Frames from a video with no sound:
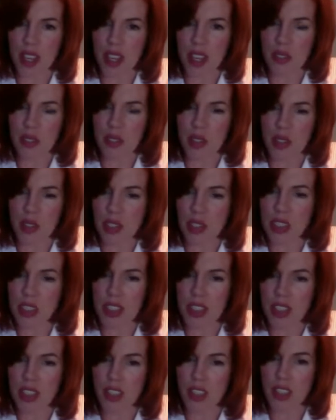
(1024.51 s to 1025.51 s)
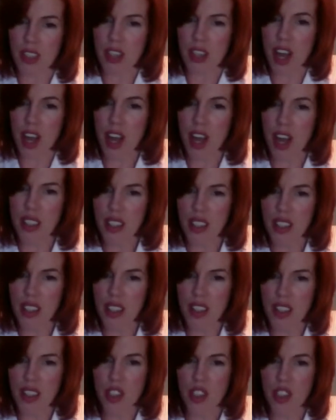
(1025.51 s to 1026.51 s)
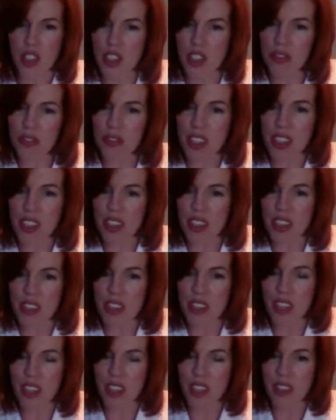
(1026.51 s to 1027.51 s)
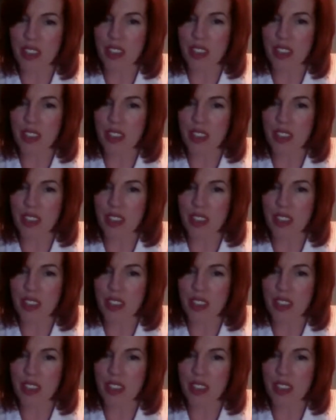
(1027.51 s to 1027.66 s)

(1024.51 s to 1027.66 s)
So they're constantly shifting things.